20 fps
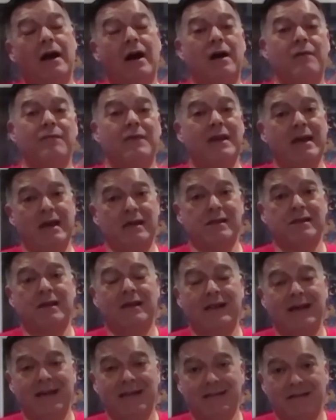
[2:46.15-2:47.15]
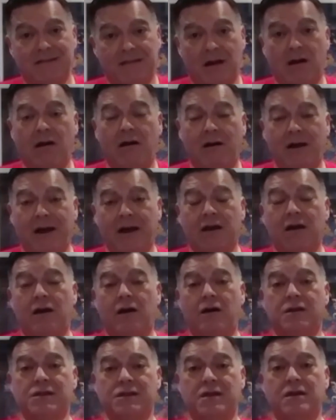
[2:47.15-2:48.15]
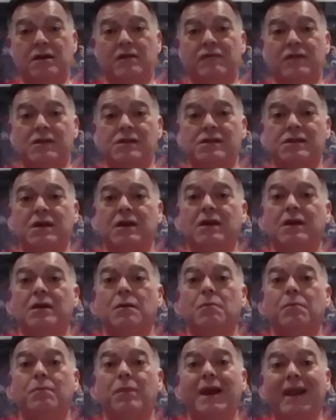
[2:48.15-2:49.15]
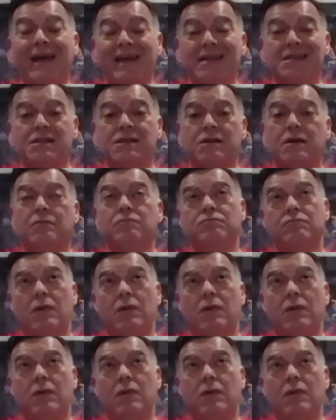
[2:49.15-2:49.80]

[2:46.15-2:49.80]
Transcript: up the escalator, the hire car service place,